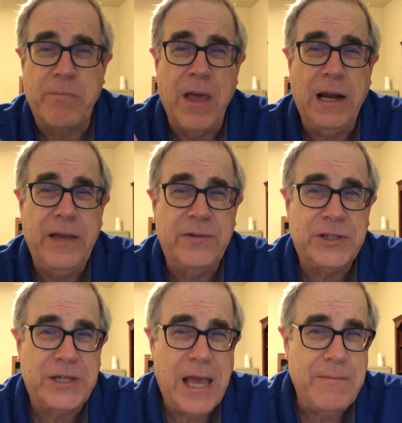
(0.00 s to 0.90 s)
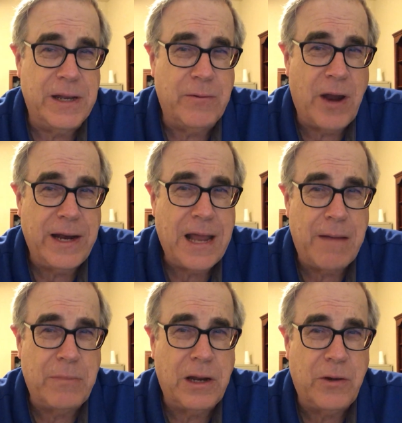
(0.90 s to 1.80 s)
leave a statement right
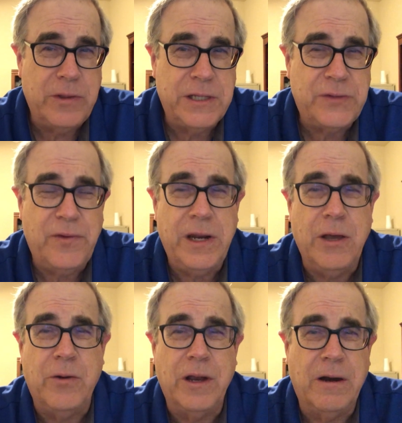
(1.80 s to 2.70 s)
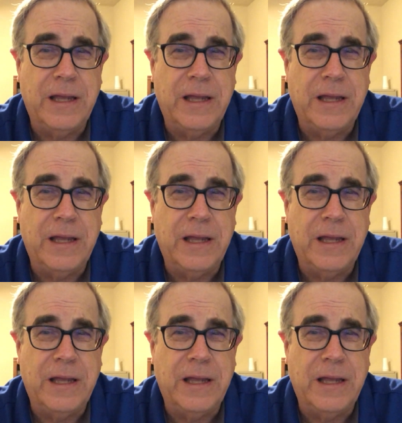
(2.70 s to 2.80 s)
down below this video here.